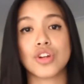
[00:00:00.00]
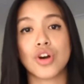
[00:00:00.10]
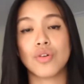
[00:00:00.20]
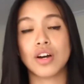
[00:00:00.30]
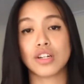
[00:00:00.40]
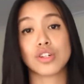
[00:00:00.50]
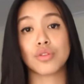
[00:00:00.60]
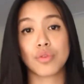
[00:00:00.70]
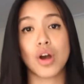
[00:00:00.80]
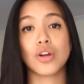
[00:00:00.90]
You know,
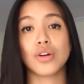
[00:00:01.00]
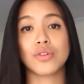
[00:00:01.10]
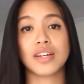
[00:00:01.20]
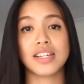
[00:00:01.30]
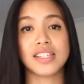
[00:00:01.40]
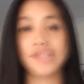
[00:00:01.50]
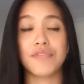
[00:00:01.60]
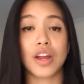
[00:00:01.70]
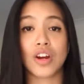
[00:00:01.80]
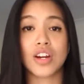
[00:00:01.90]
Toronto is
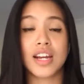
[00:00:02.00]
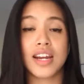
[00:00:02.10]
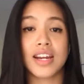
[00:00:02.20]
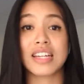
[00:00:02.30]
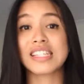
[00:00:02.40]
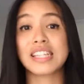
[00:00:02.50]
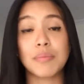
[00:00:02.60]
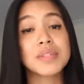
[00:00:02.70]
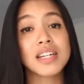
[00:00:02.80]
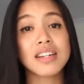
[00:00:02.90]
very
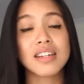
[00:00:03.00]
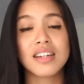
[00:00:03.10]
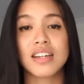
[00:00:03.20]
accepting.